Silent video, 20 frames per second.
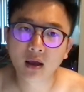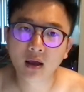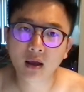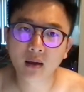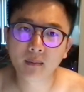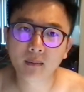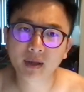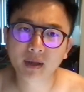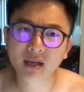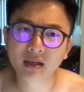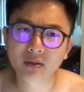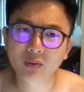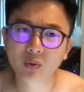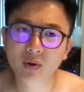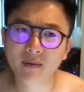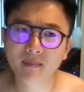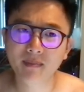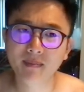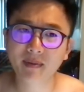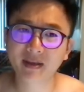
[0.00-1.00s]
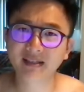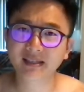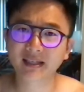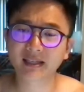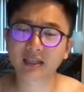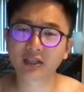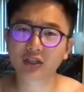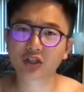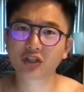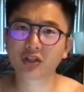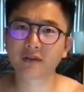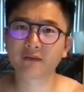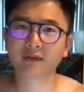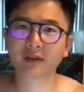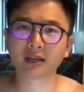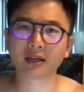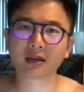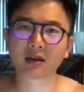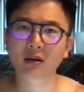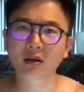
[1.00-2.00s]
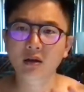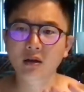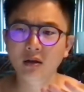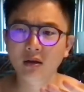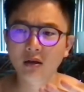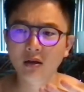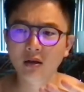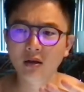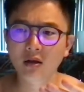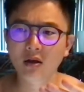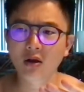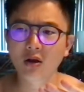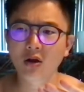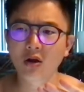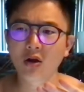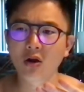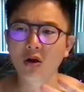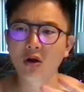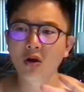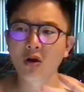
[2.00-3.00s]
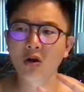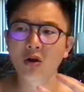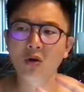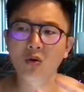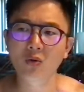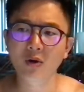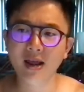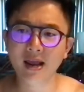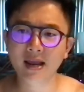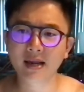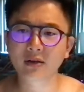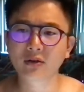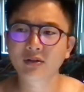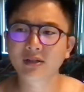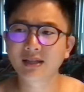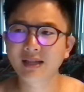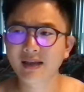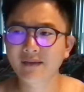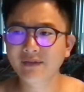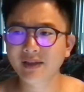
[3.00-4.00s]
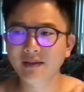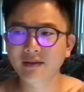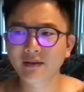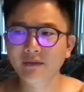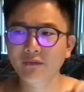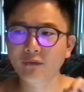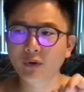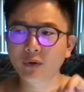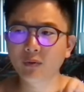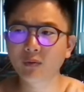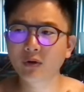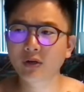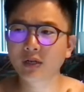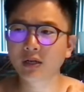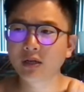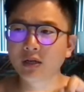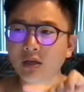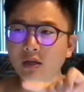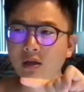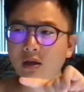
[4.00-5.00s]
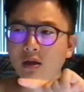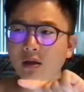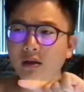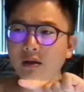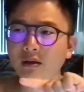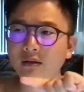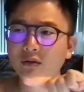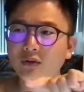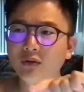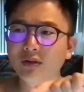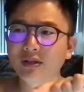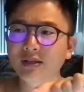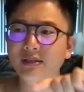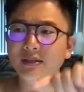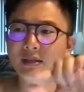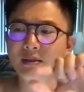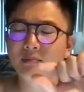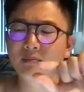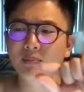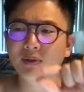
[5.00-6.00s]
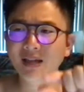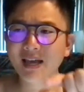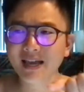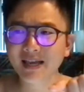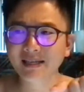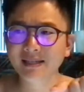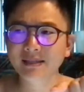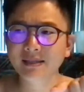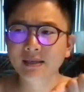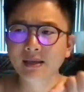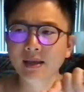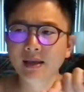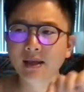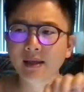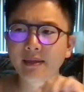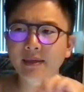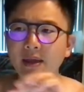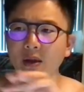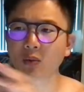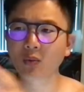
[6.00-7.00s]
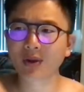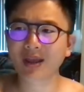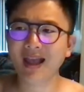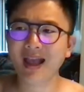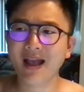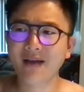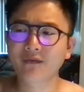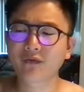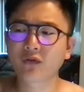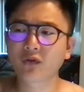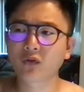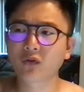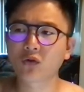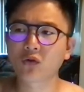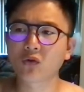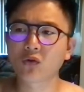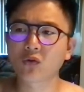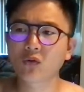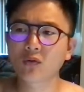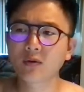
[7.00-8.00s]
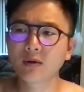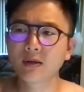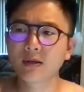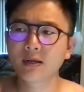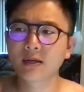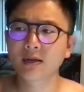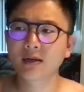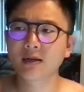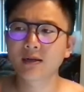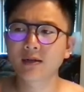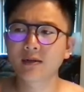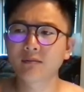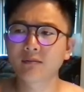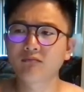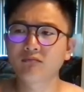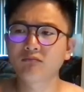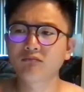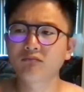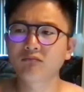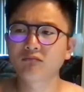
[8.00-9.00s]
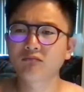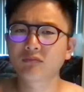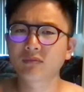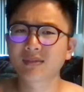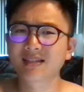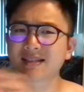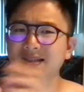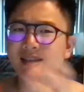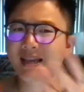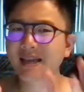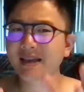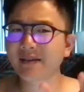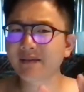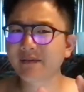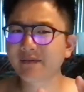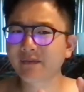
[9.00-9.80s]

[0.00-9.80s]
because we're basically shifting array to the left. And if we want to do this in place, then we have to save.